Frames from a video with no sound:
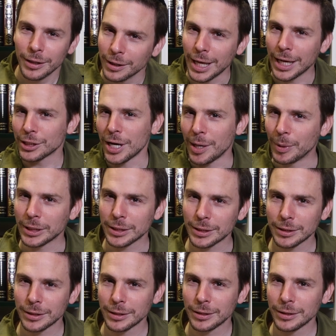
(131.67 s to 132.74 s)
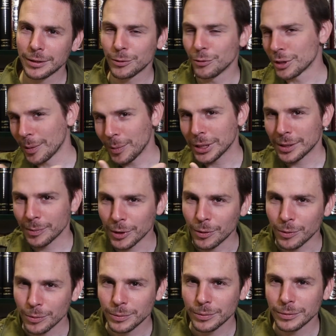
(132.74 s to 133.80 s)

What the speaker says: last Shabbos, 2 Shabbos ago,